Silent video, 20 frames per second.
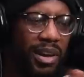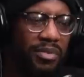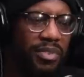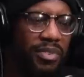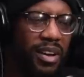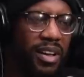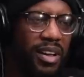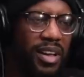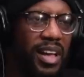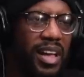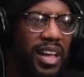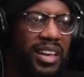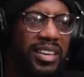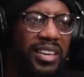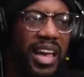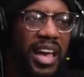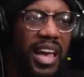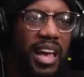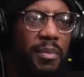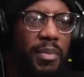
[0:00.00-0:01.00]
and whatever.
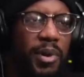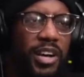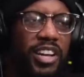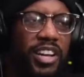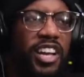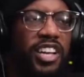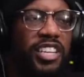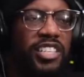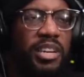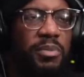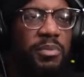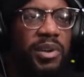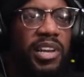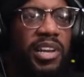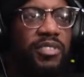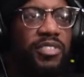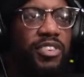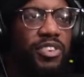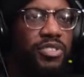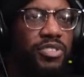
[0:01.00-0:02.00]
Yeah, but she
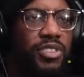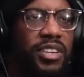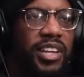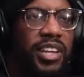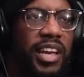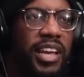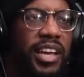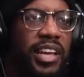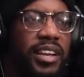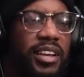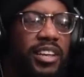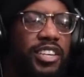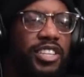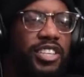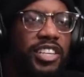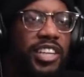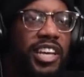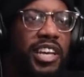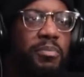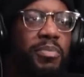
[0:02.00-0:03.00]
believes that you got dated.
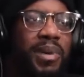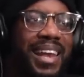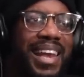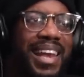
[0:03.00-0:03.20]
She